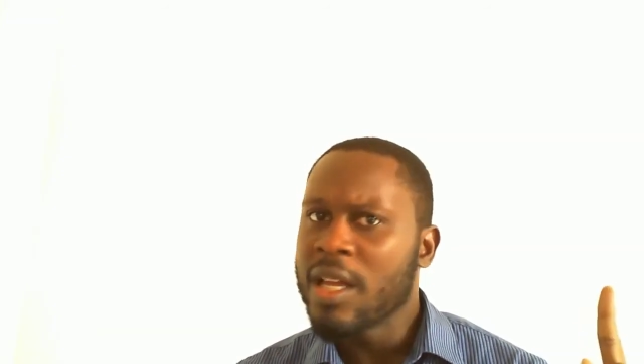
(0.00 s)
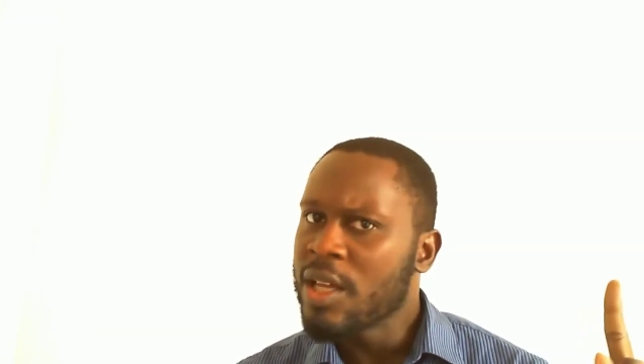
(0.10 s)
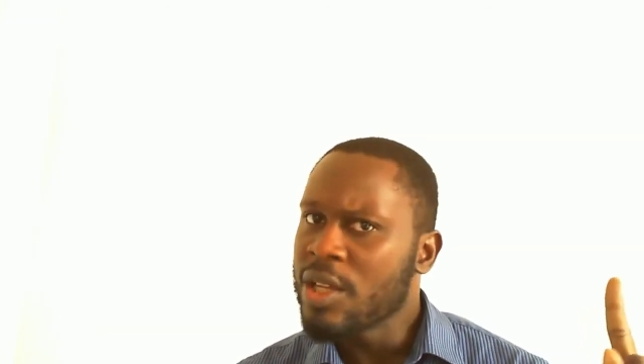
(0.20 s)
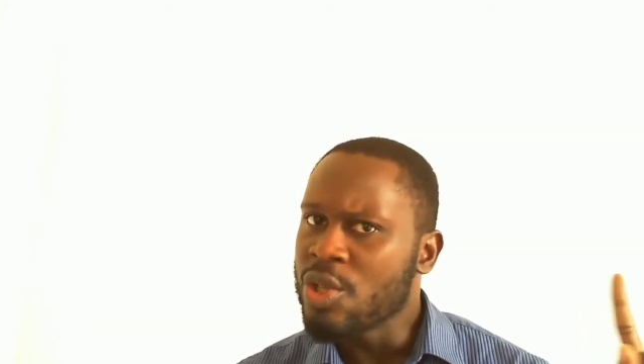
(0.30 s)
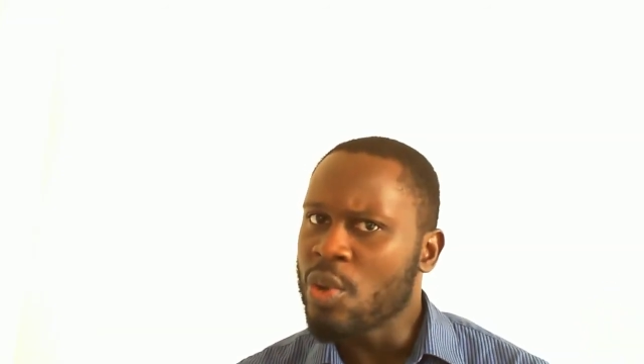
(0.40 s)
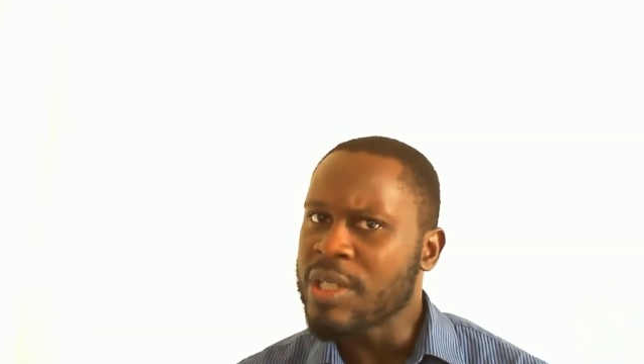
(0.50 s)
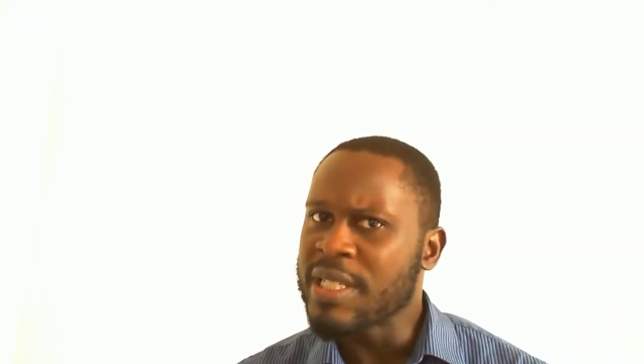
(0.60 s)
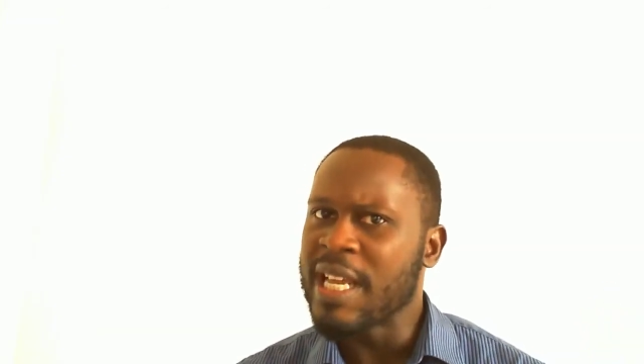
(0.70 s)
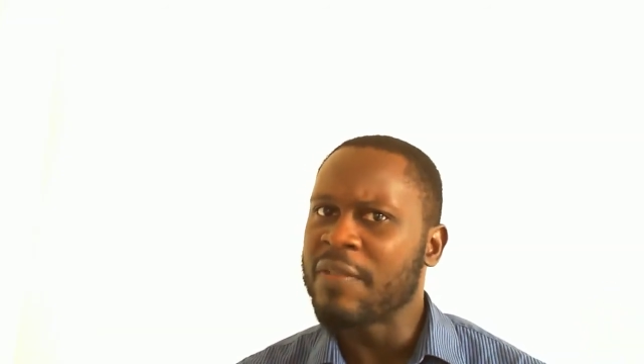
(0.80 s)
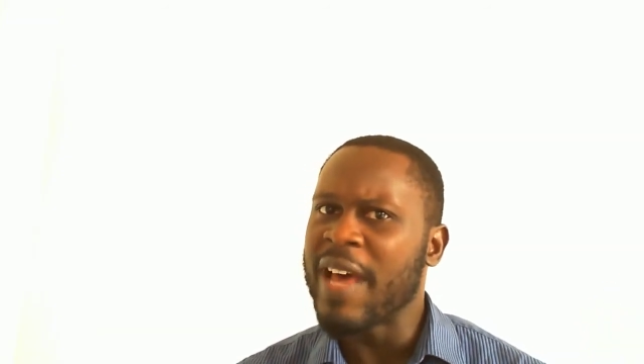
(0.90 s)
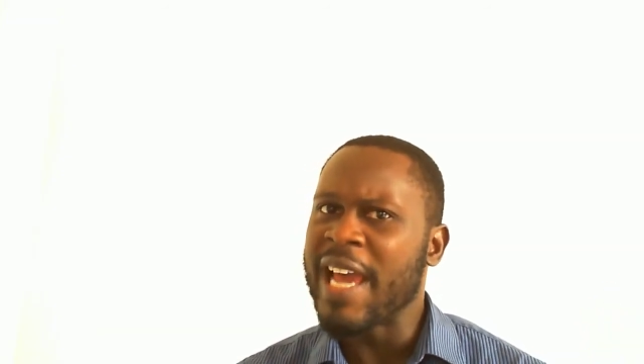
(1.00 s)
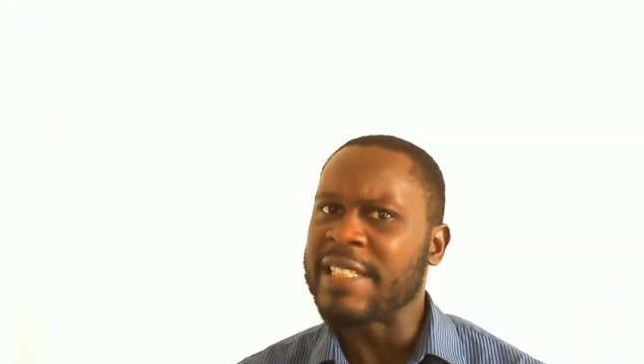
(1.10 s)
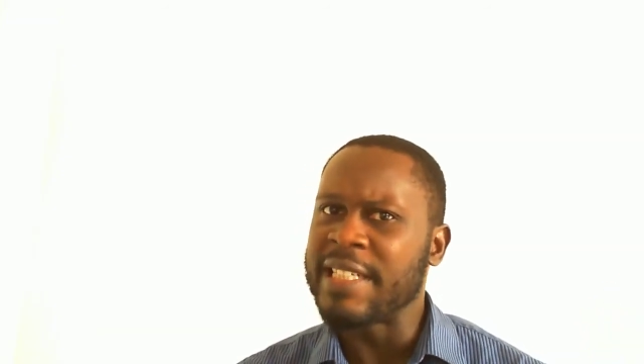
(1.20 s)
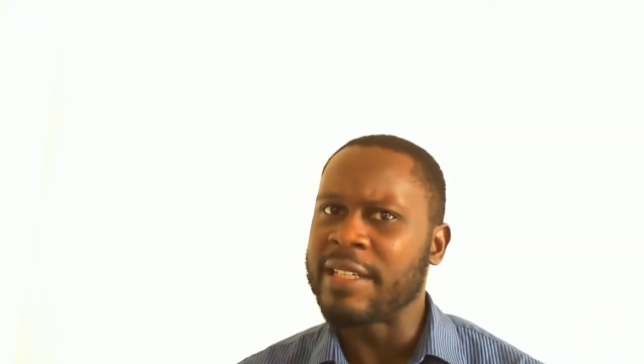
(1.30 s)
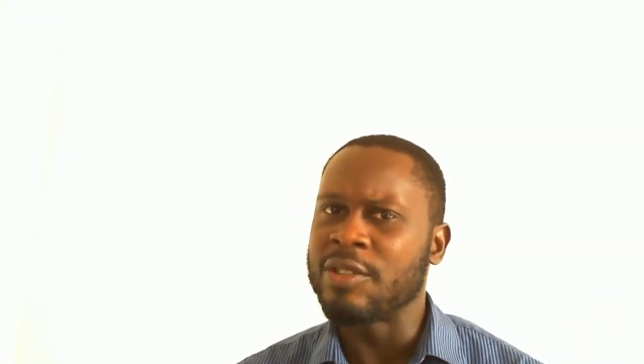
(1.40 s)
your
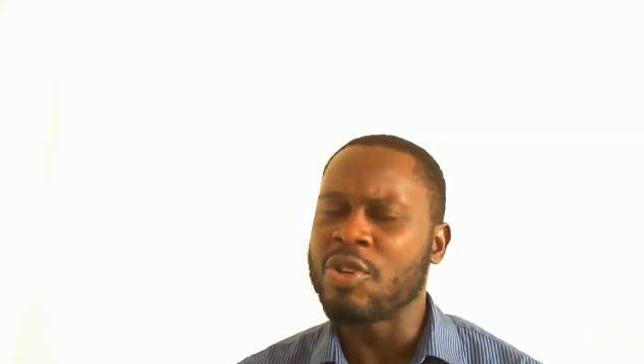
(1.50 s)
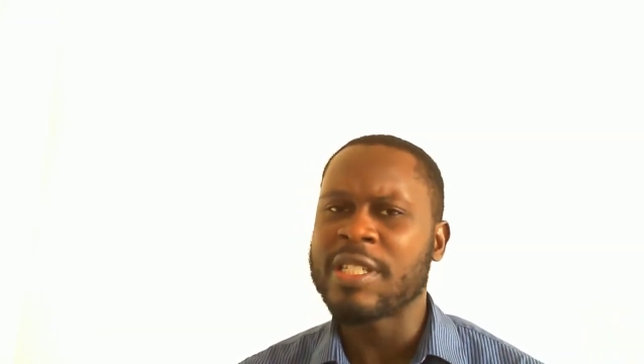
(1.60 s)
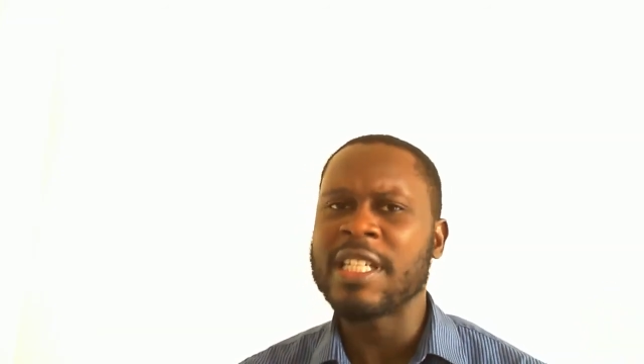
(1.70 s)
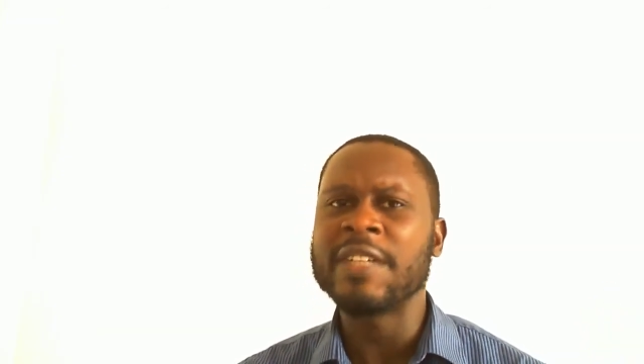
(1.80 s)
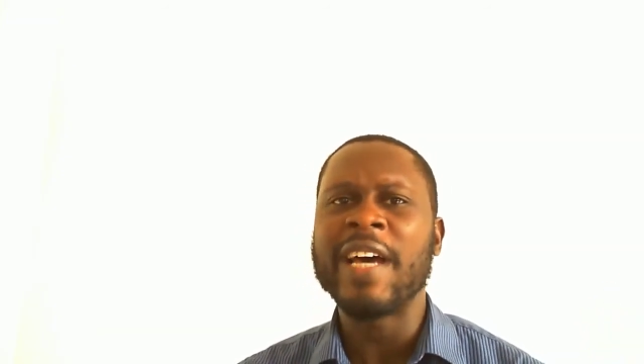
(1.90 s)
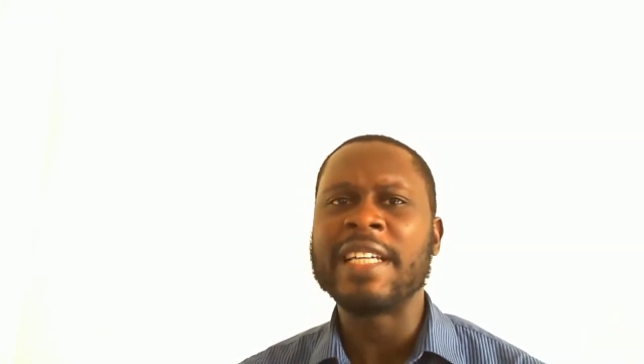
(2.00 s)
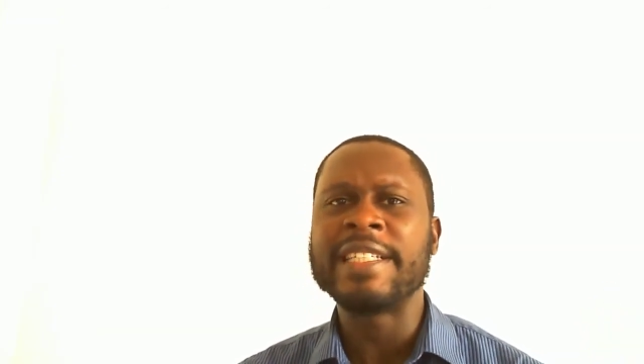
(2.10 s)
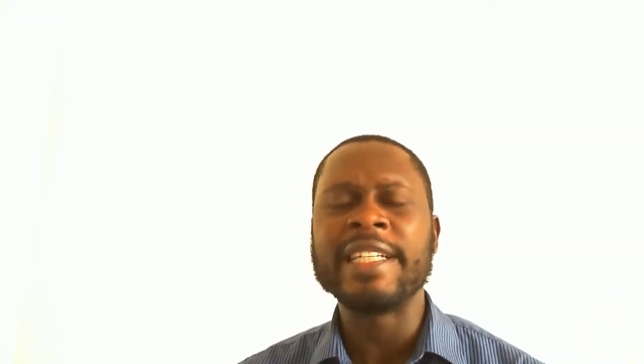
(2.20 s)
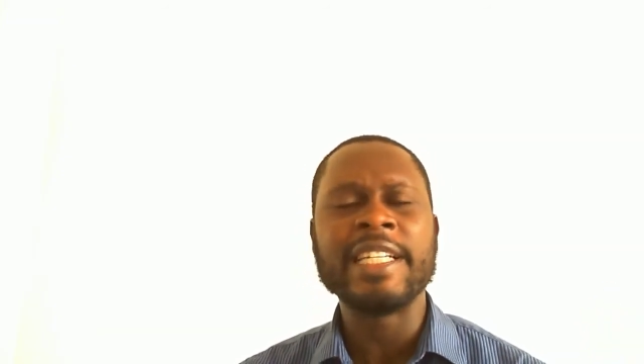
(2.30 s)
self-ideal. Your self-ideal